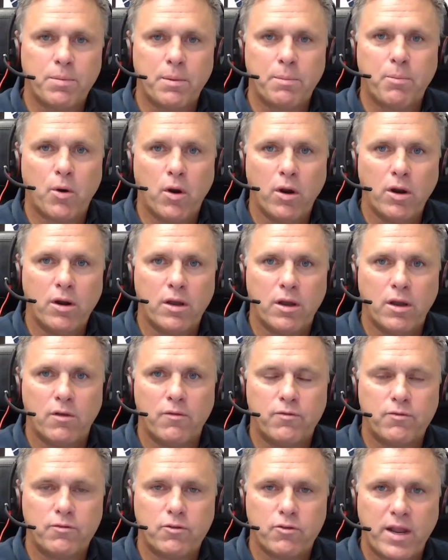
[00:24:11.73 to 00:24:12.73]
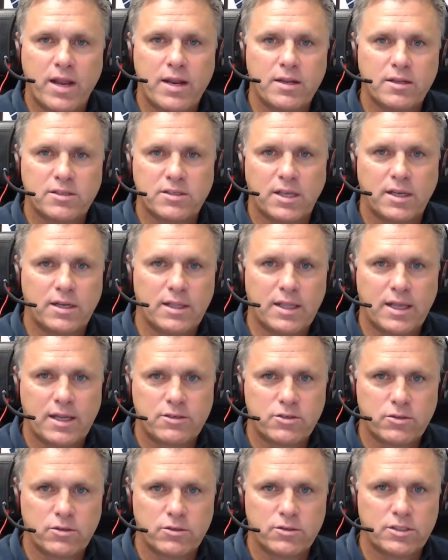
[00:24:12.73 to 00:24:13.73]
but part of creating a
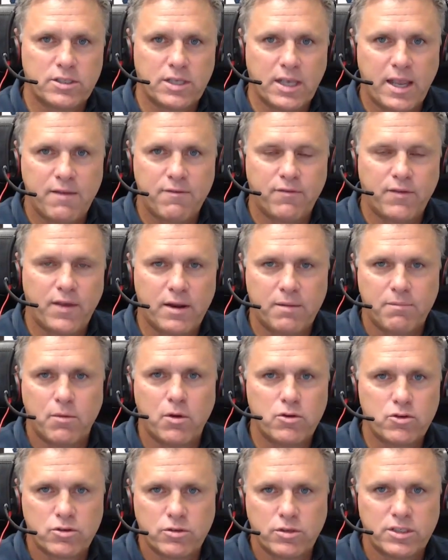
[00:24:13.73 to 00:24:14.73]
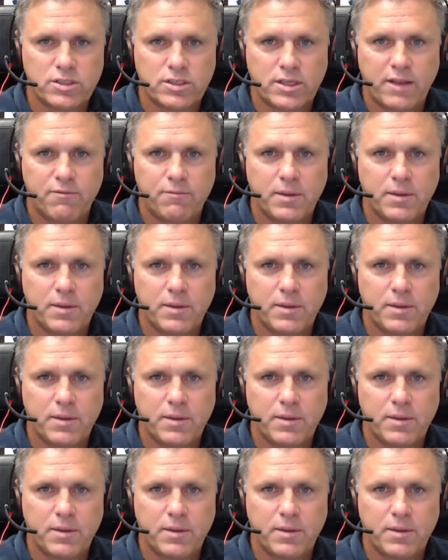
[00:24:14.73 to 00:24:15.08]
psychological safe and emotionally safe